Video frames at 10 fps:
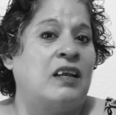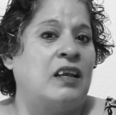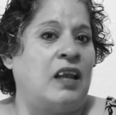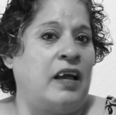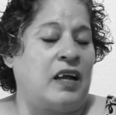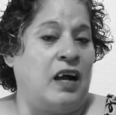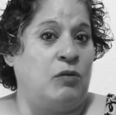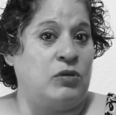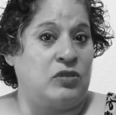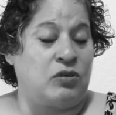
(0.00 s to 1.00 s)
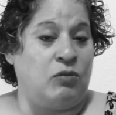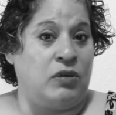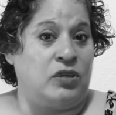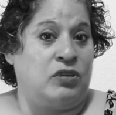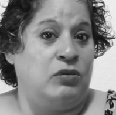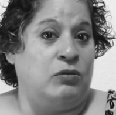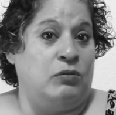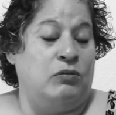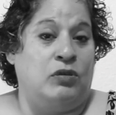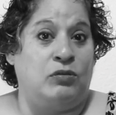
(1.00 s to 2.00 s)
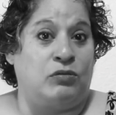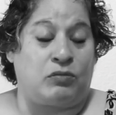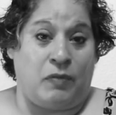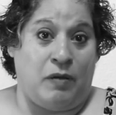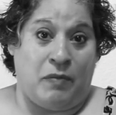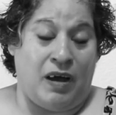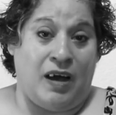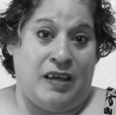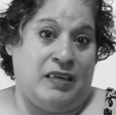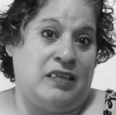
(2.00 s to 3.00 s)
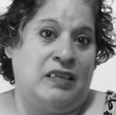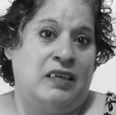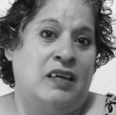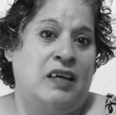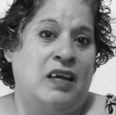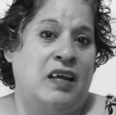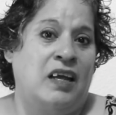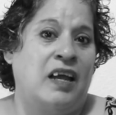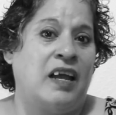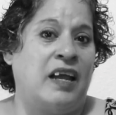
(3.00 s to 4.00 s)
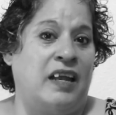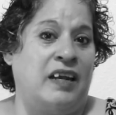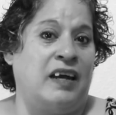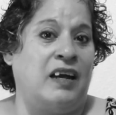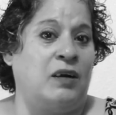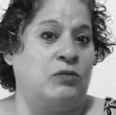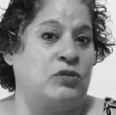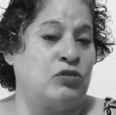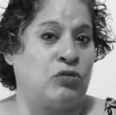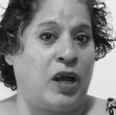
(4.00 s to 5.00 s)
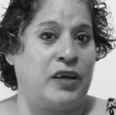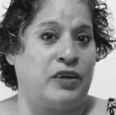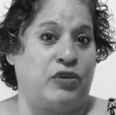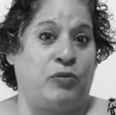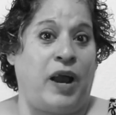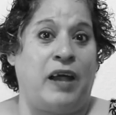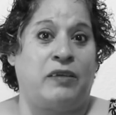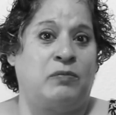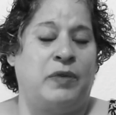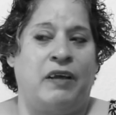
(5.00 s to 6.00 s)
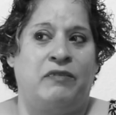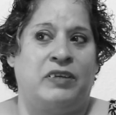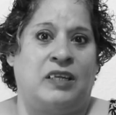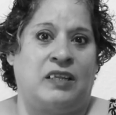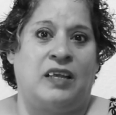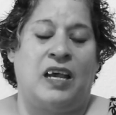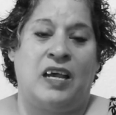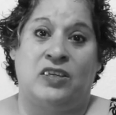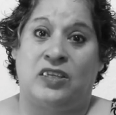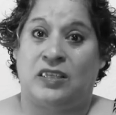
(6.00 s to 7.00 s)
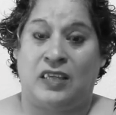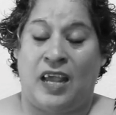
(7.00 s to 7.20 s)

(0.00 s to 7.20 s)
like I was going to lose my mind, and I was trying to grasp everything that had just